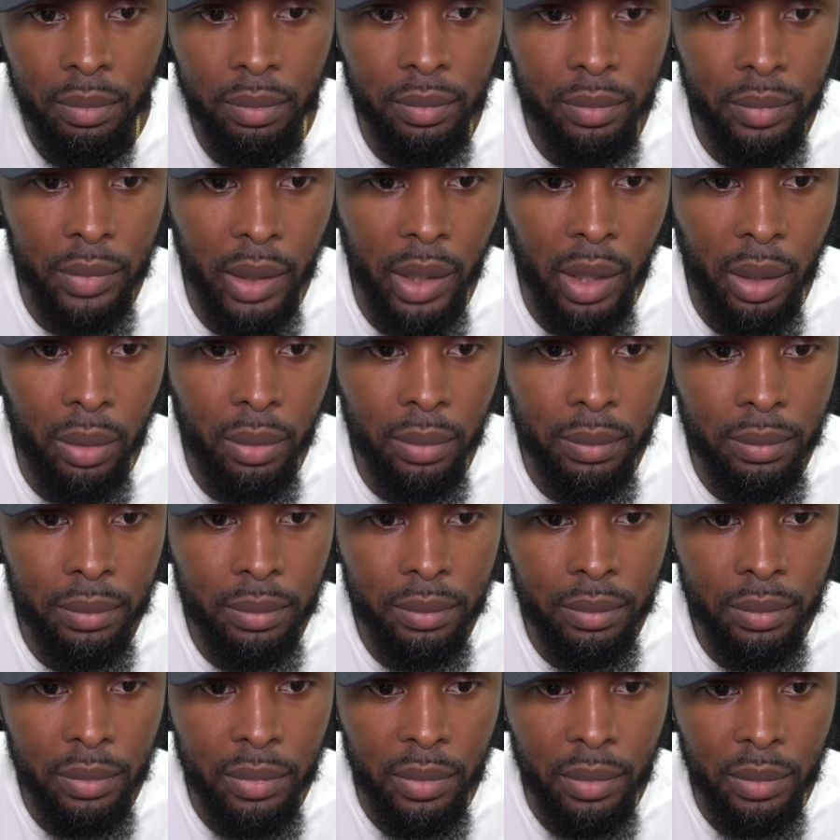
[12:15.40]
you know,
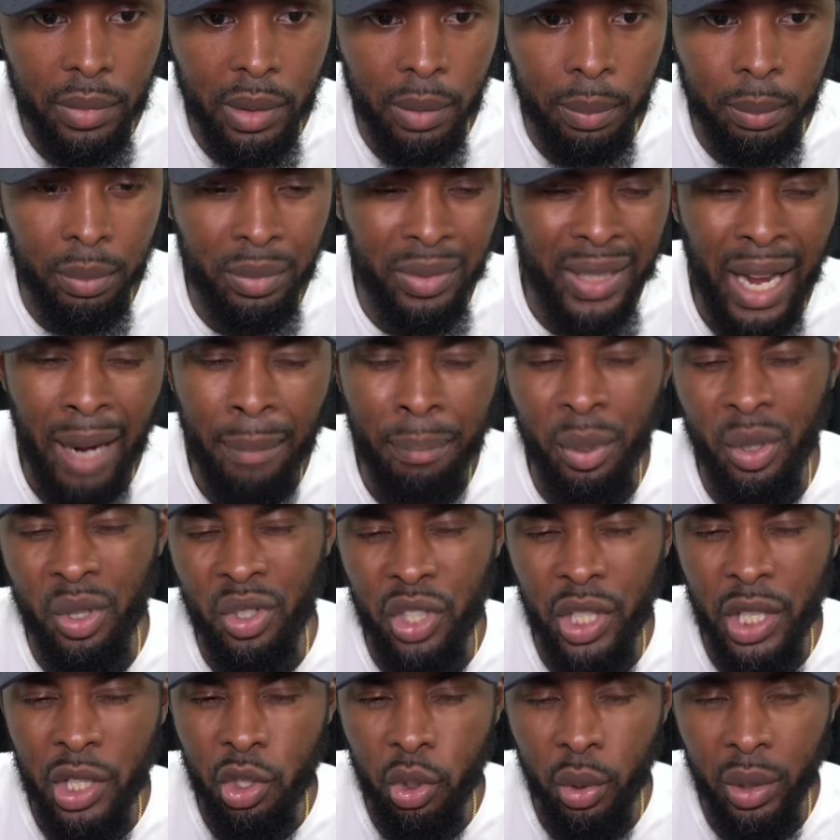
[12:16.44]
not
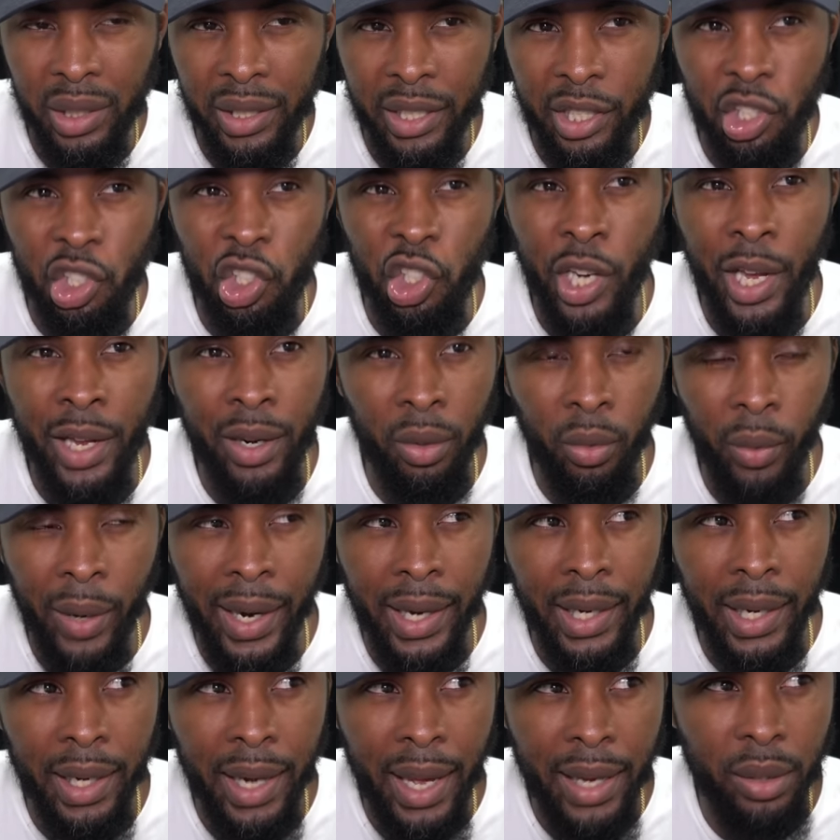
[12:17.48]
procedurally
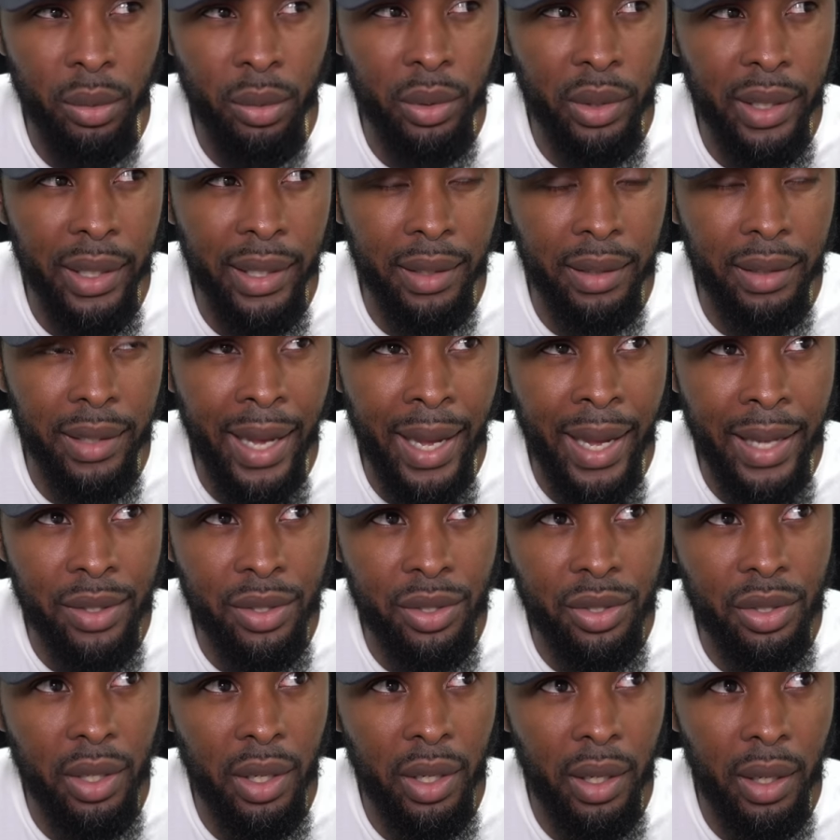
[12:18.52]
generated. I don't think
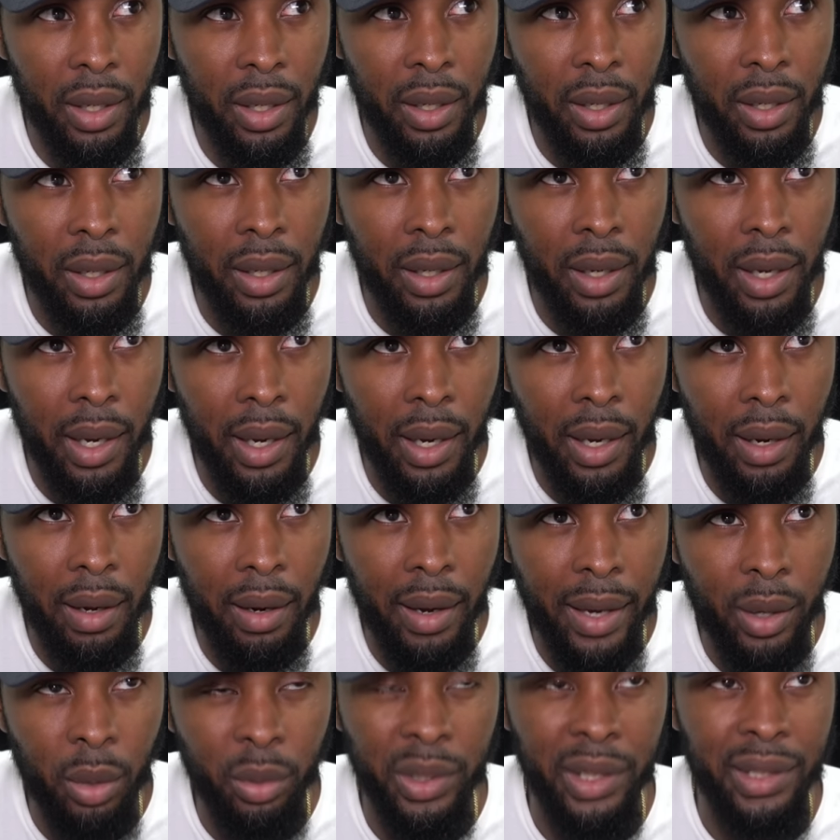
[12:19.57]
that's uh,
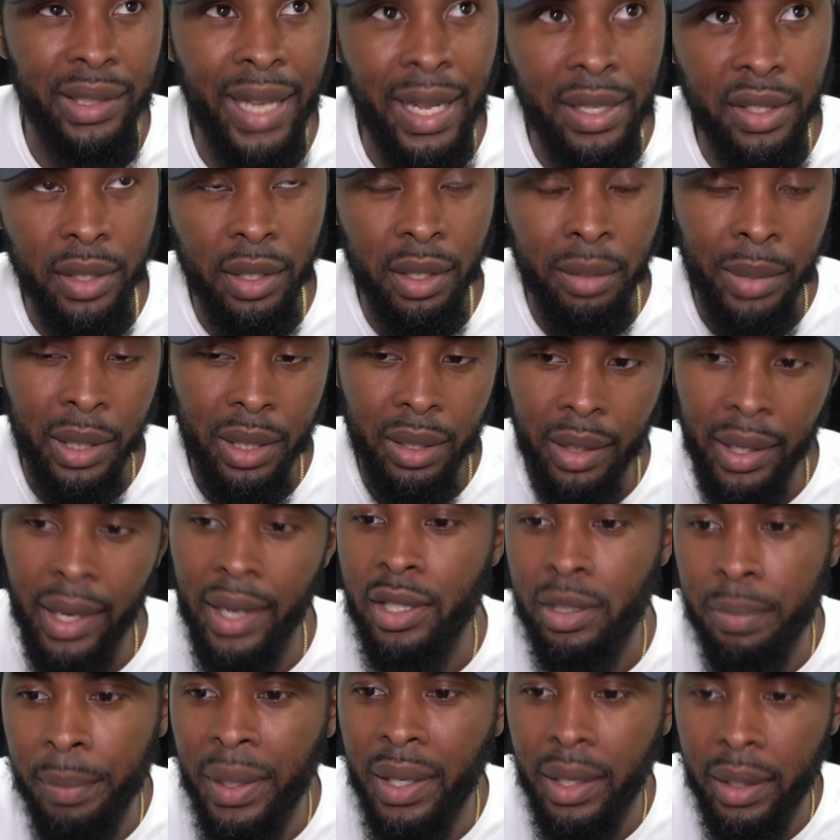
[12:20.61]
I don't think that's gonna be the
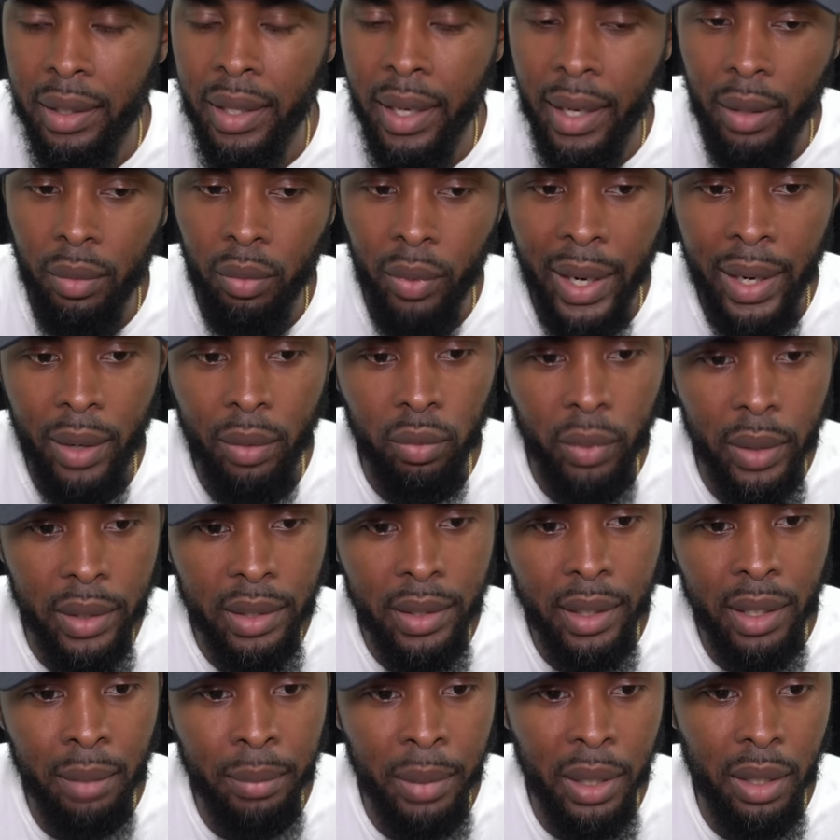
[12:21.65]
case. But it, yeah, it's
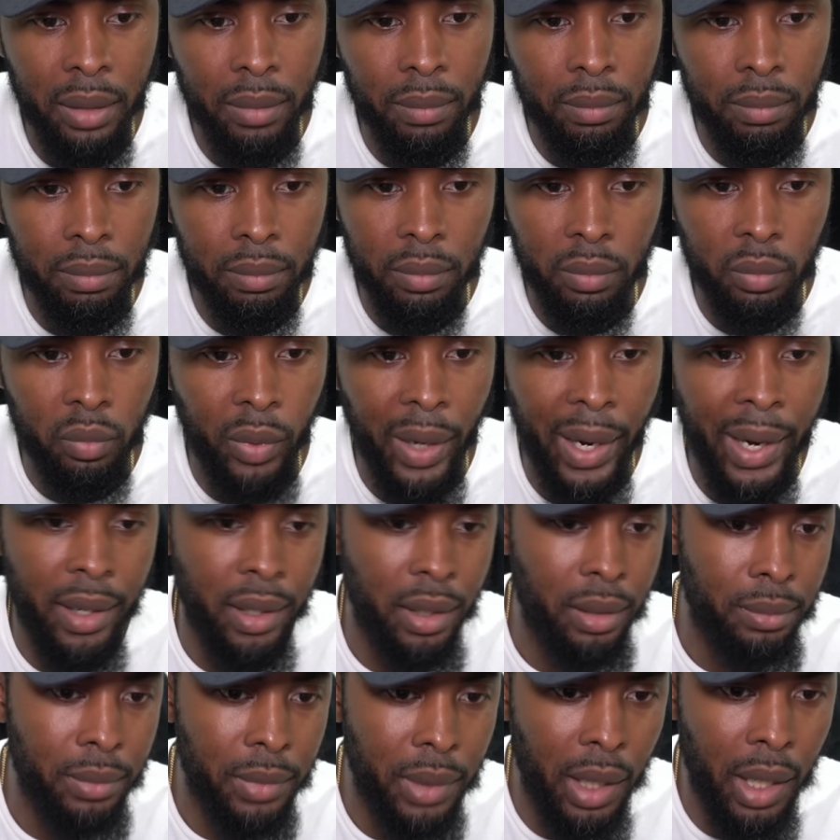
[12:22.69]
gonna be
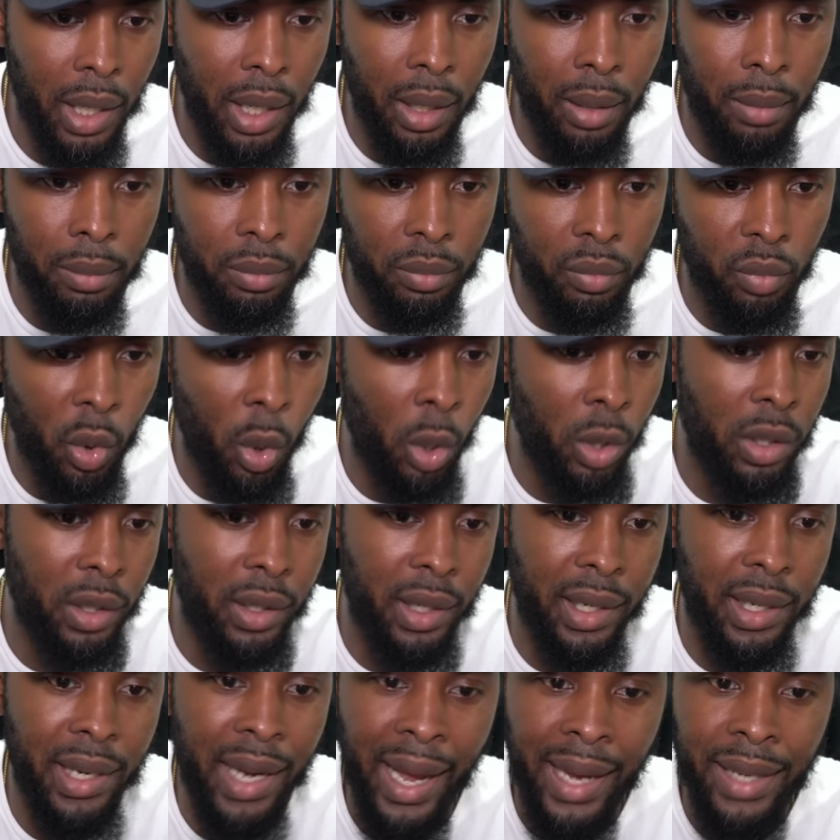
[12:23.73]
random. Um, roll
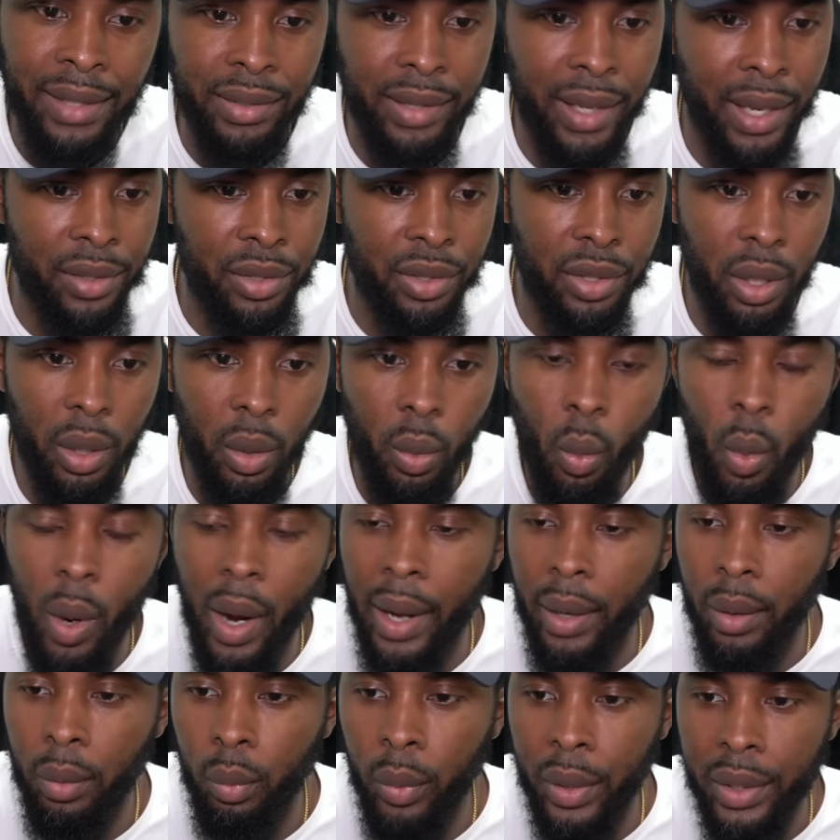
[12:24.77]
of dice as to
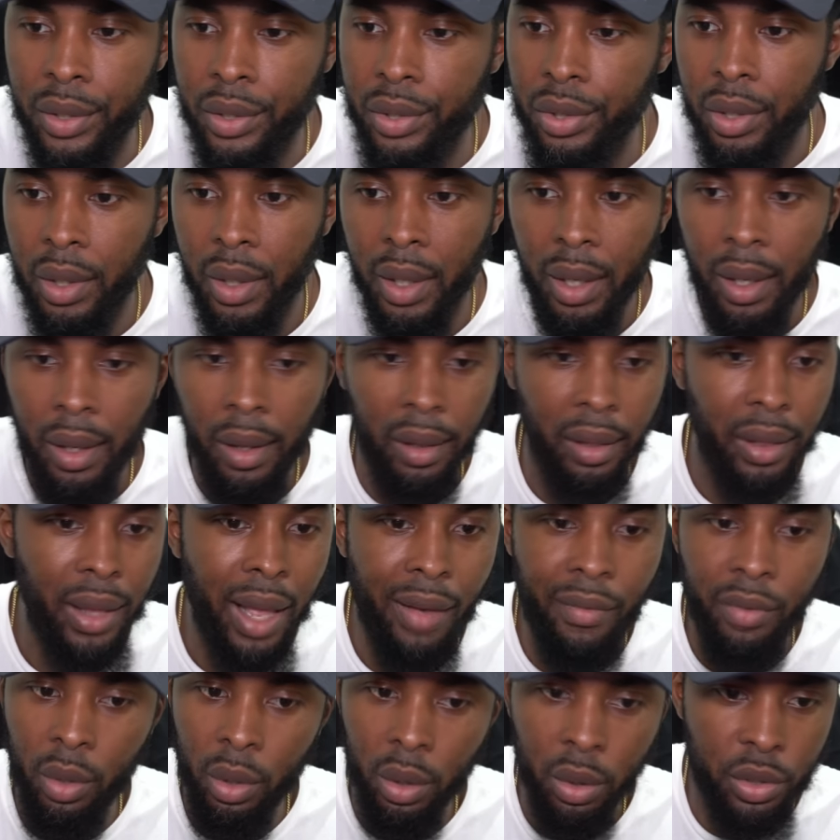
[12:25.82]
what which
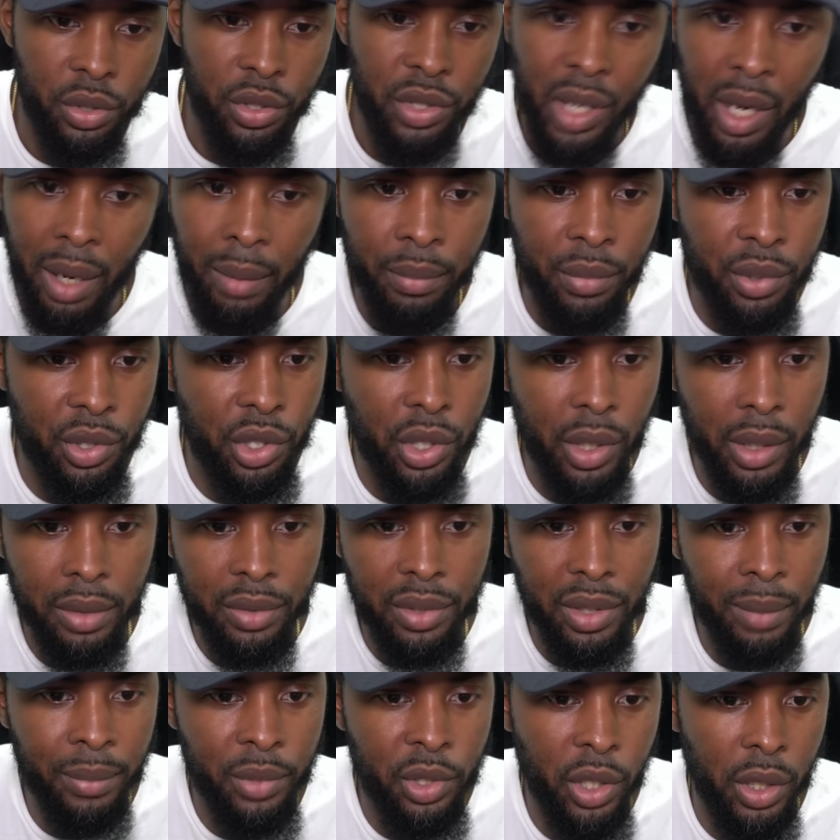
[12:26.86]
level or something shit
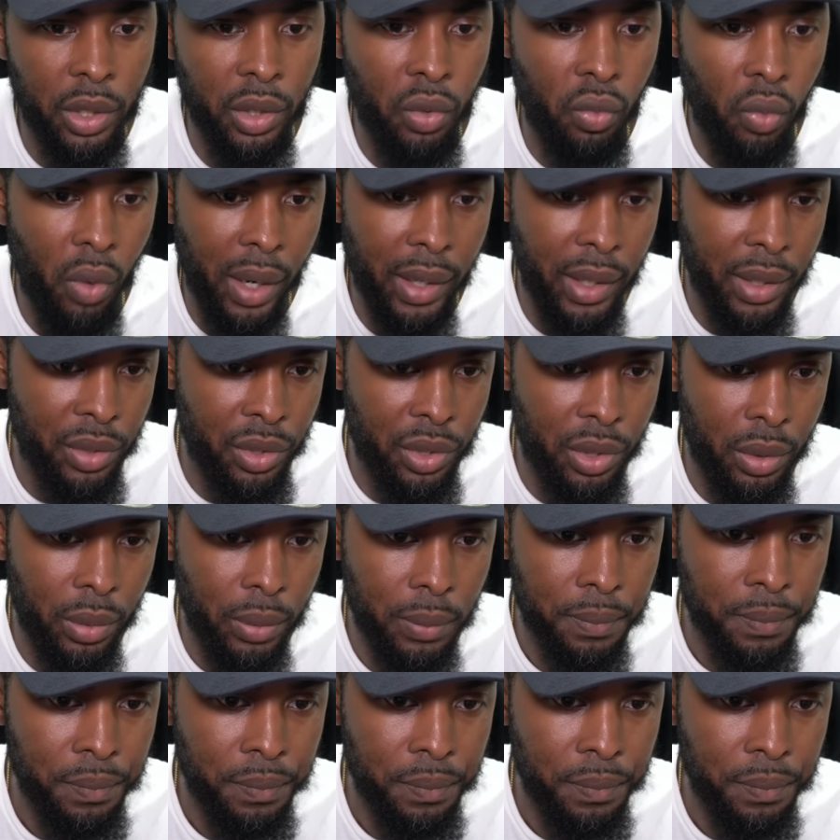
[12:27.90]
some shit you run into.